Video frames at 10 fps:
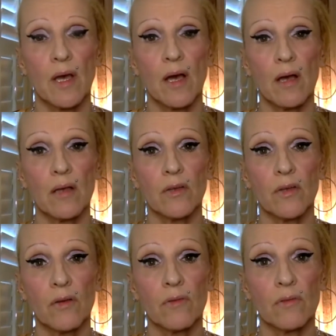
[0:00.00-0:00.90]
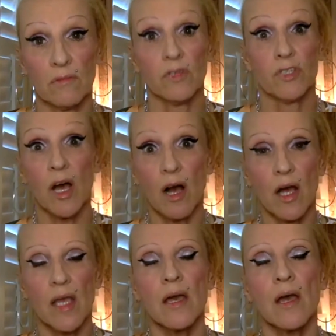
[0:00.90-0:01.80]
uh, you know you
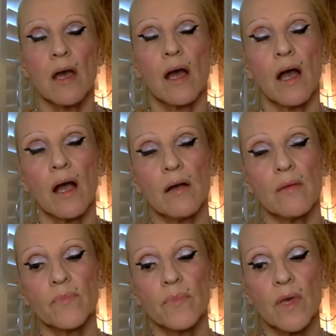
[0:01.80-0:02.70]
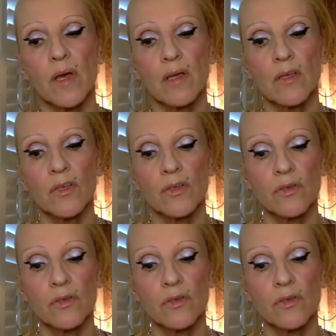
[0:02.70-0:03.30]
die, um, you,